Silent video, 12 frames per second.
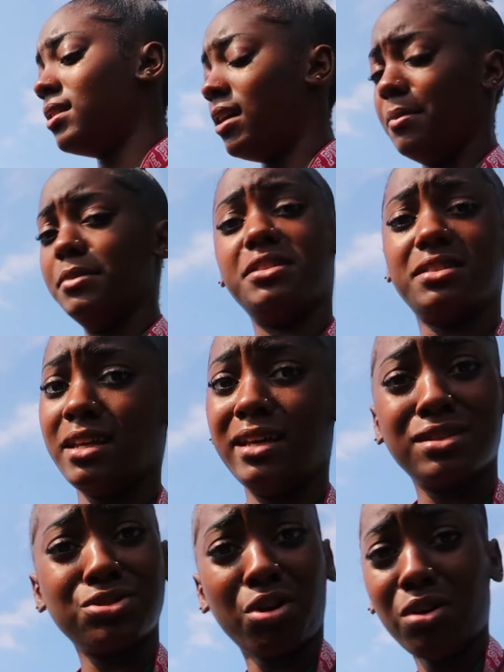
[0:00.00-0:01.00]
I'm gonna just
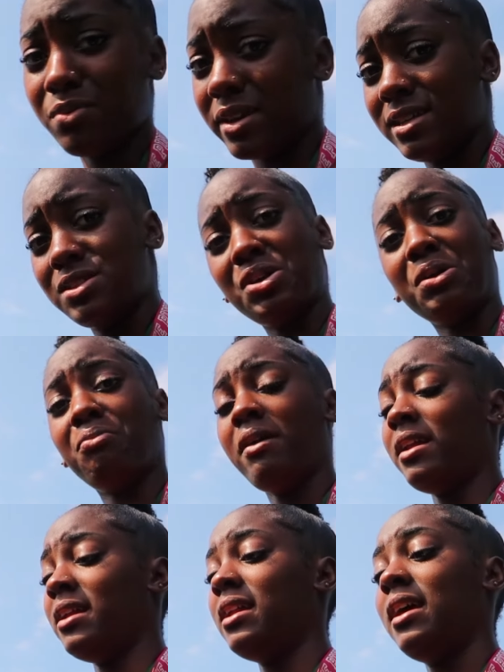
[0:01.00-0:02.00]
hit start when he start
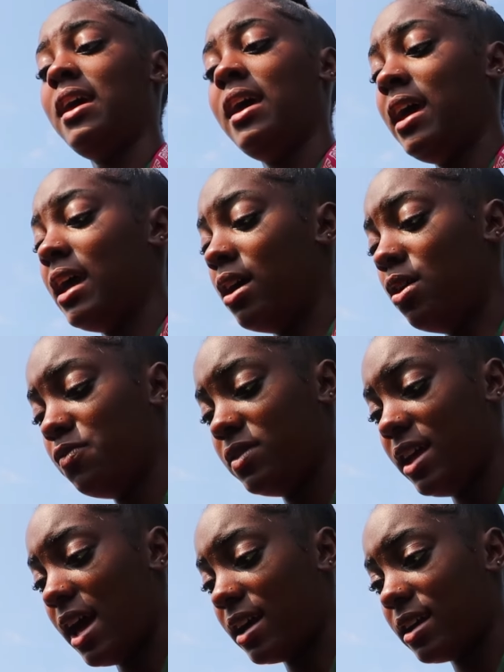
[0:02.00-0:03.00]
burning, and
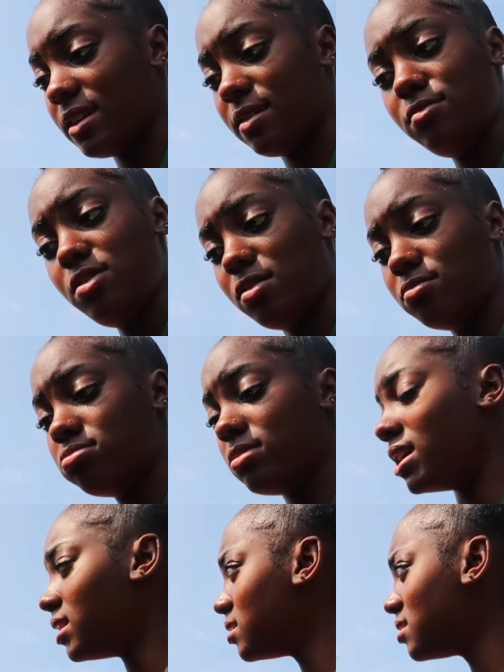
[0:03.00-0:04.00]
hopefully I can you know
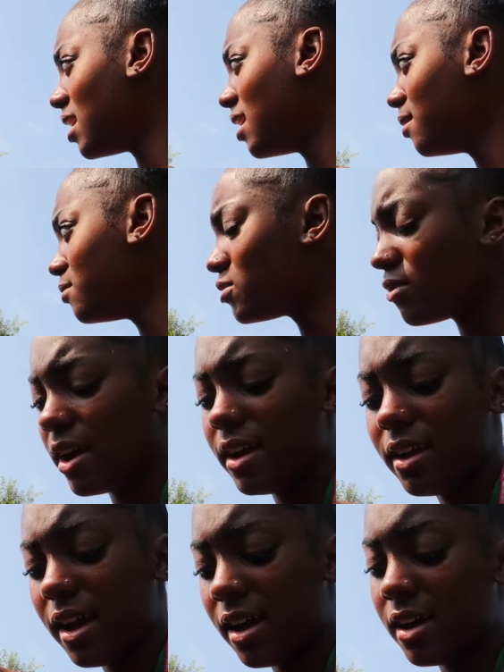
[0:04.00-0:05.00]
get the times
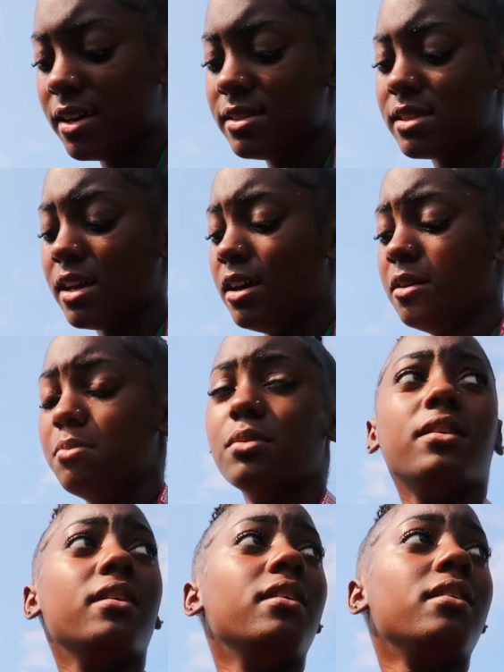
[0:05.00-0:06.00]
right, guys.
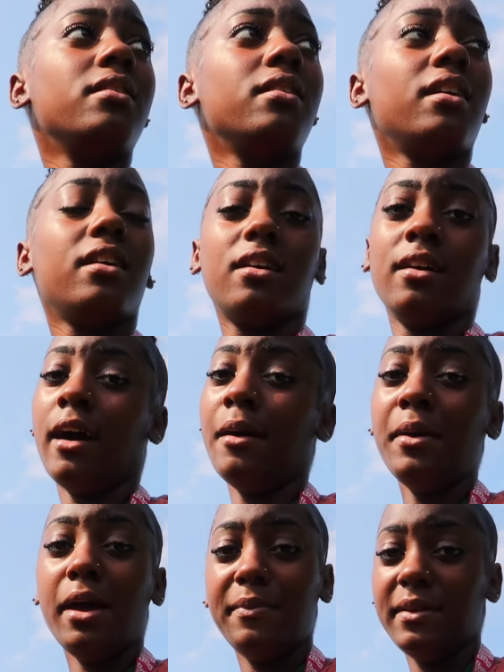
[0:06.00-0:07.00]
But I'm
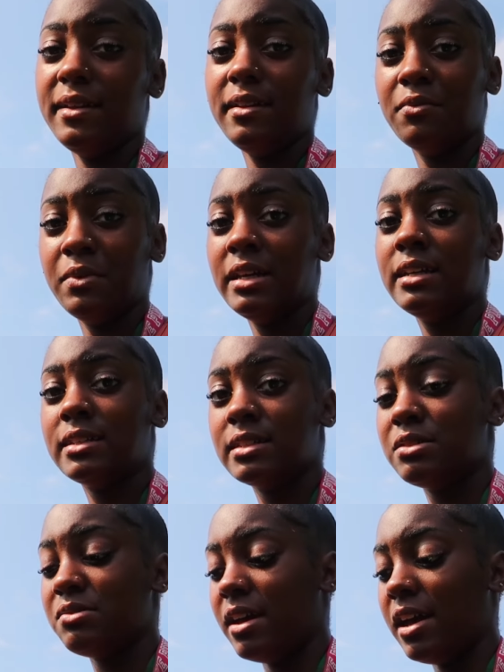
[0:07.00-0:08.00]
happy we can
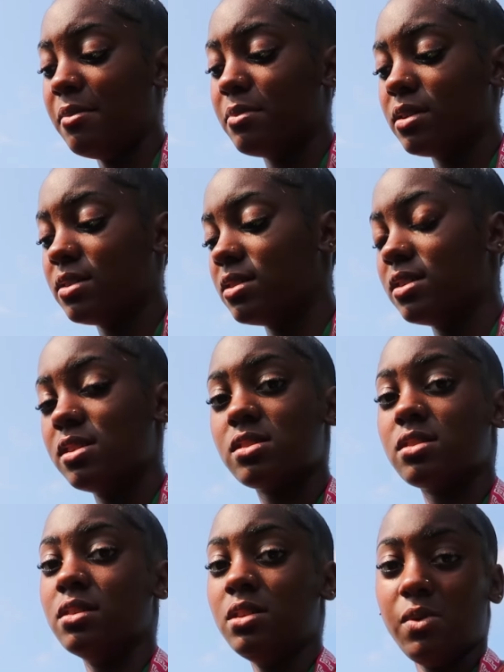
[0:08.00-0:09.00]
do that because
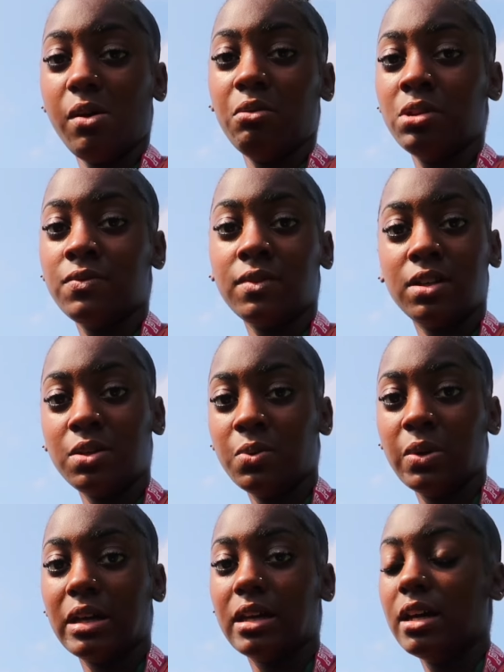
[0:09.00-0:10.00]
the other way we was gonna do
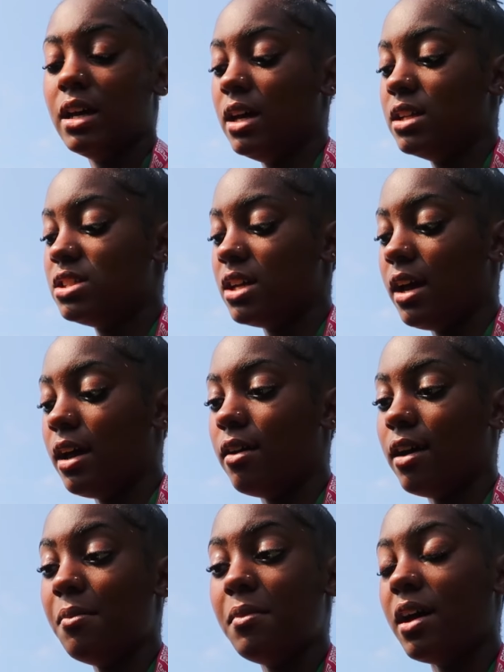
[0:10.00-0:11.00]
it, child,
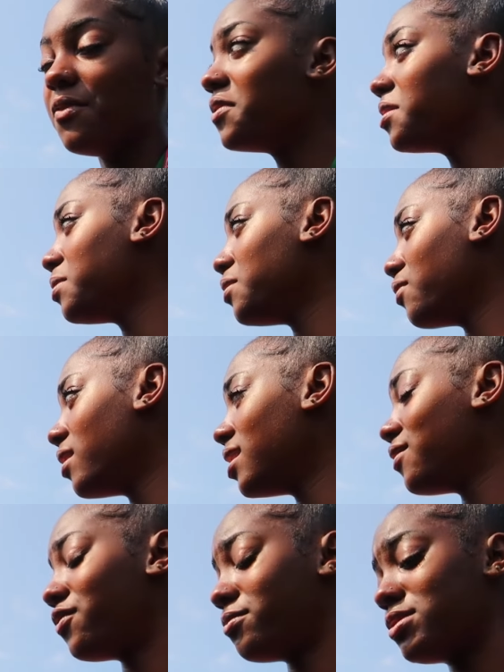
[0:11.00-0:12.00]
I'm not gonna be
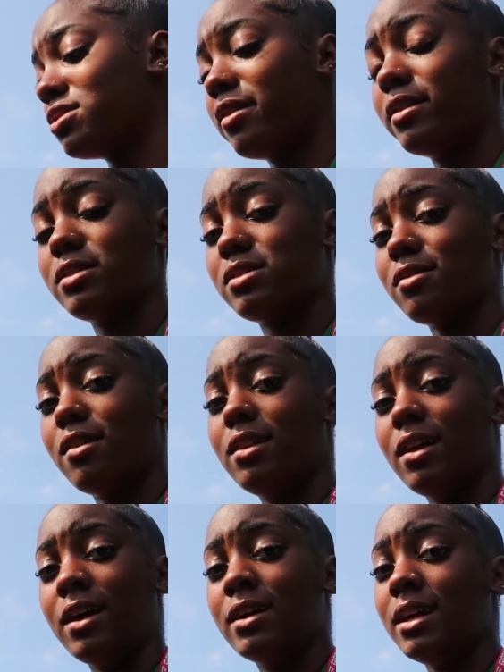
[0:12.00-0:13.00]
running from start to start
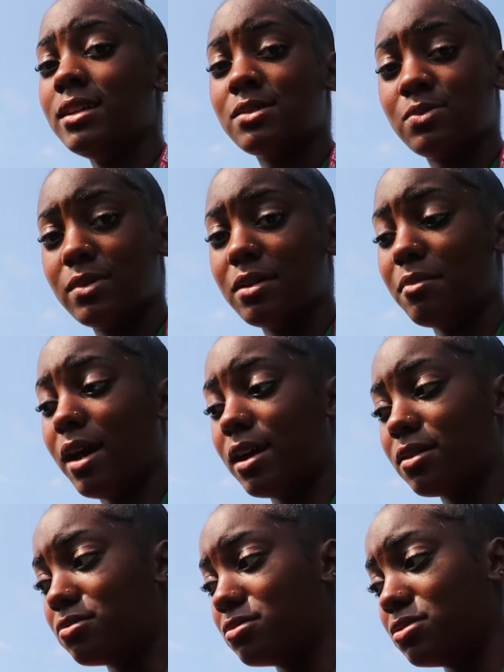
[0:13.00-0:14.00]
line. That's what I'm not
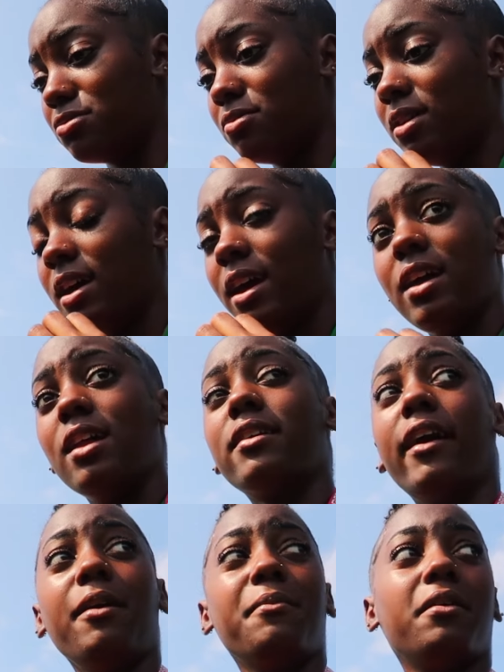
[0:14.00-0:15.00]
gonna do. And I
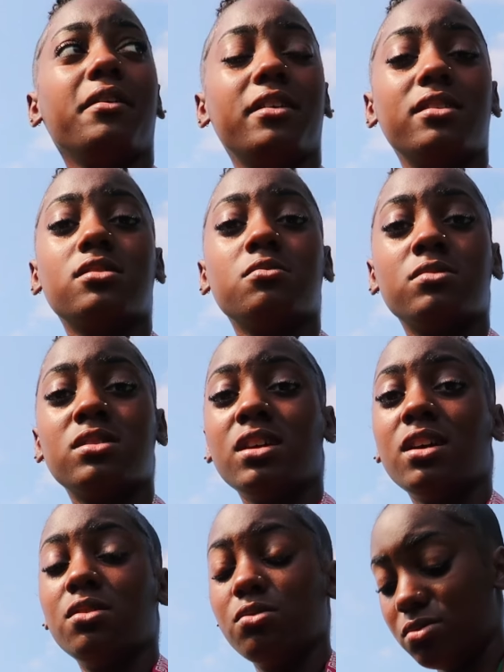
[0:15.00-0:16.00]
came out here in some
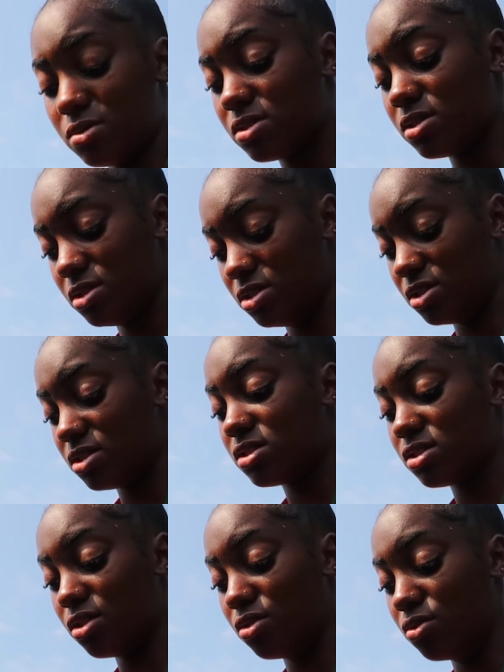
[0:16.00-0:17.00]
sandals just
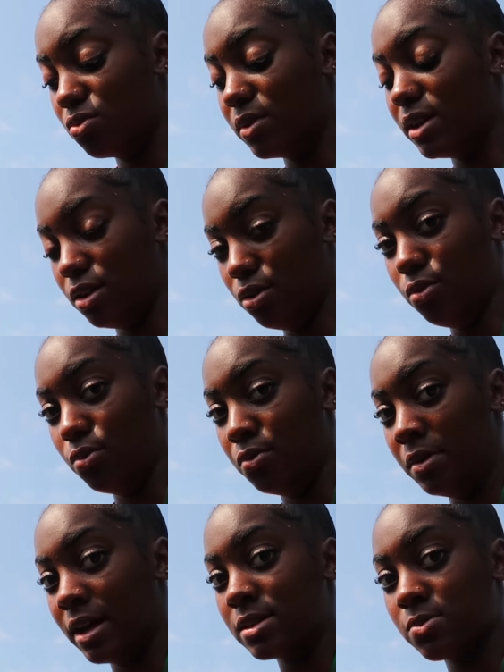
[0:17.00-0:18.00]
so we knew
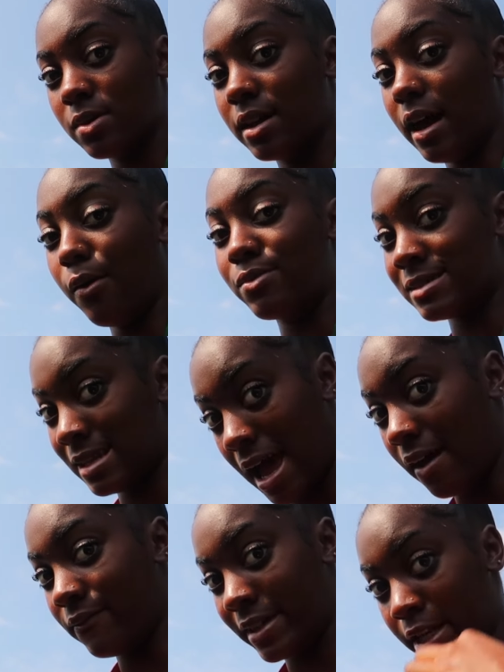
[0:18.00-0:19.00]
that's what I was
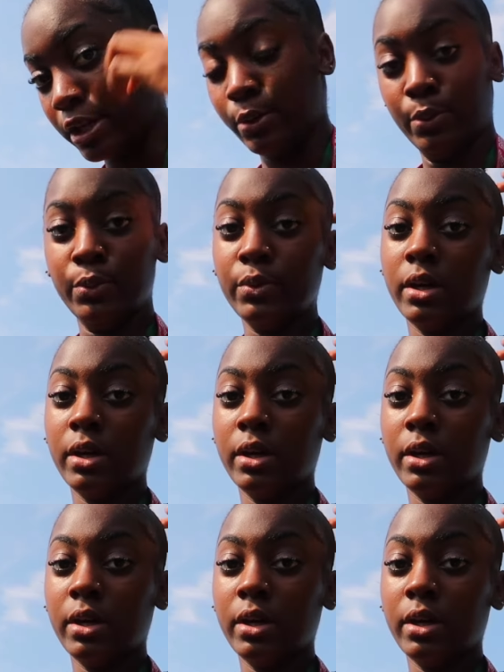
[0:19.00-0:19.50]
not gonna do.